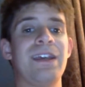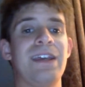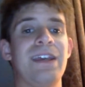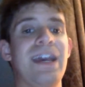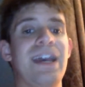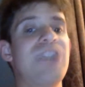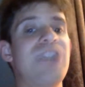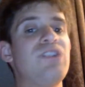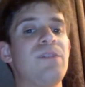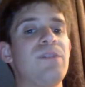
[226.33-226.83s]

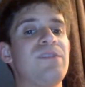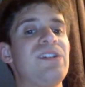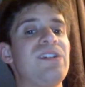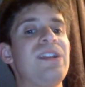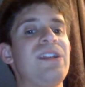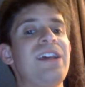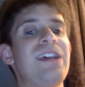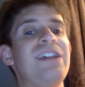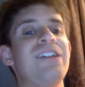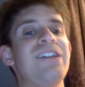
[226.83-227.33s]
Edge ended up saying
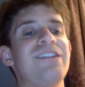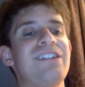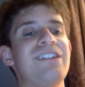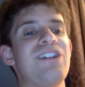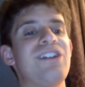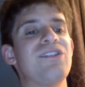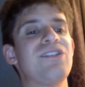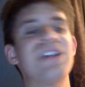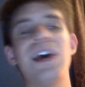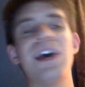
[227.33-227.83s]
that he is
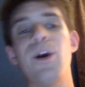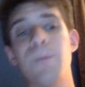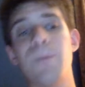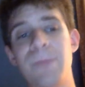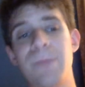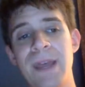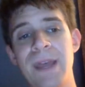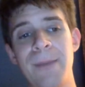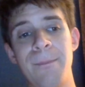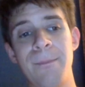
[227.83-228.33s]
here to
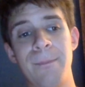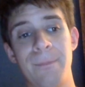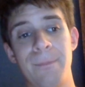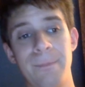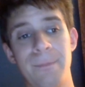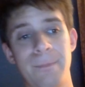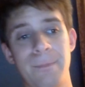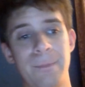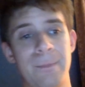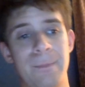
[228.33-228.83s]
help them,
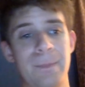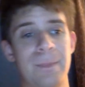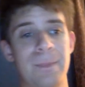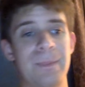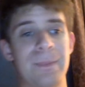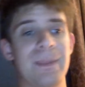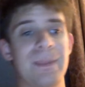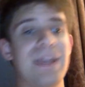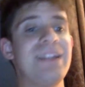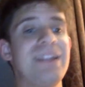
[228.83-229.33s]

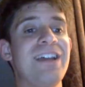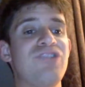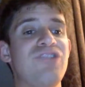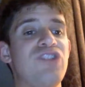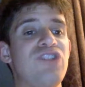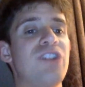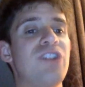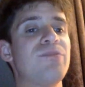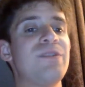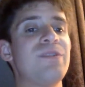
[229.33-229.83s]
and that
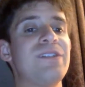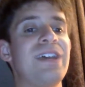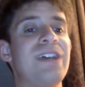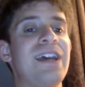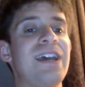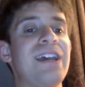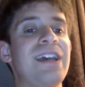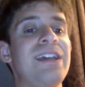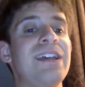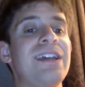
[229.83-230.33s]
Judgment
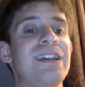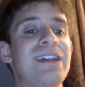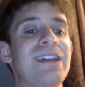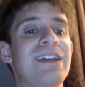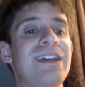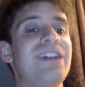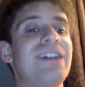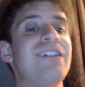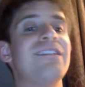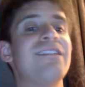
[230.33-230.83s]
Day
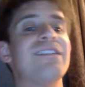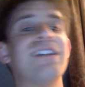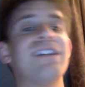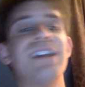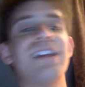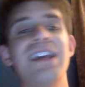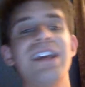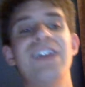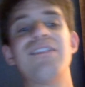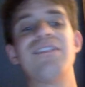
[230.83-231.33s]
is
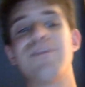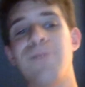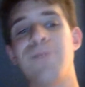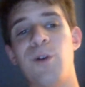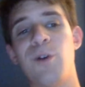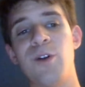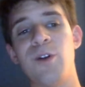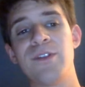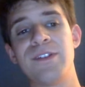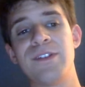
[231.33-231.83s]
his
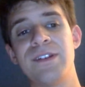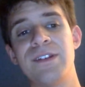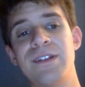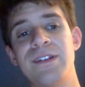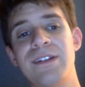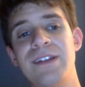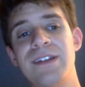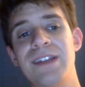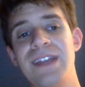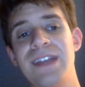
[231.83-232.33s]
fault
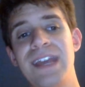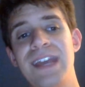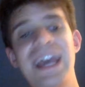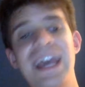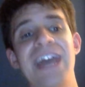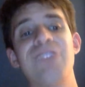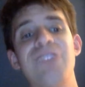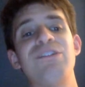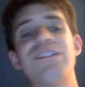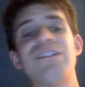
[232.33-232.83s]

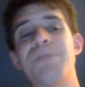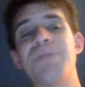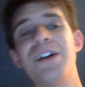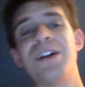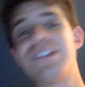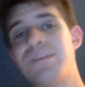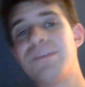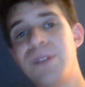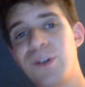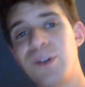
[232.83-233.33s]
and
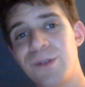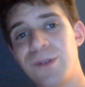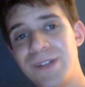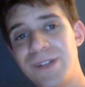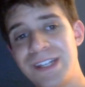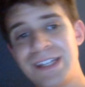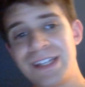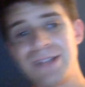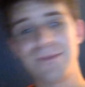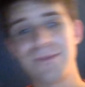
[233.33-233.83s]

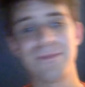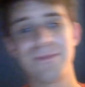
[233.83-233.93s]
responsibility.